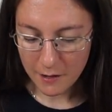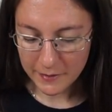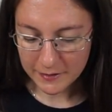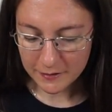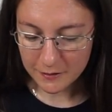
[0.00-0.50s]

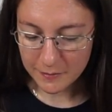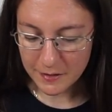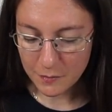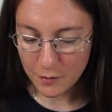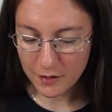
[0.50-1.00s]
It's a little
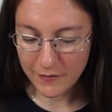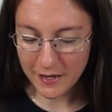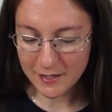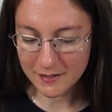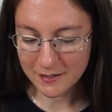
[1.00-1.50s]
bit more
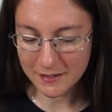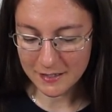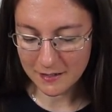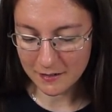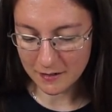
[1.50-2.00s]
advanced
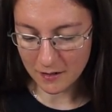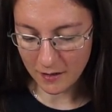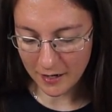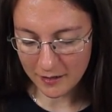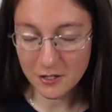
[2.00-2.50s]
than a
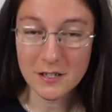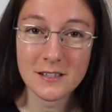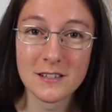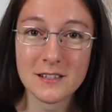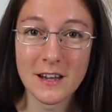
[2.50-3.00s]
lot of the
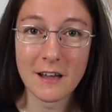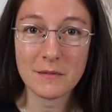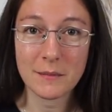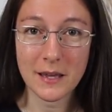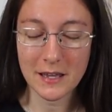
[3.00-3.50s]
dresses that I've
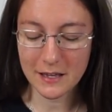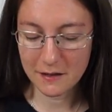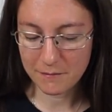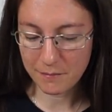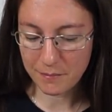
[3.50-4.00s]
been making,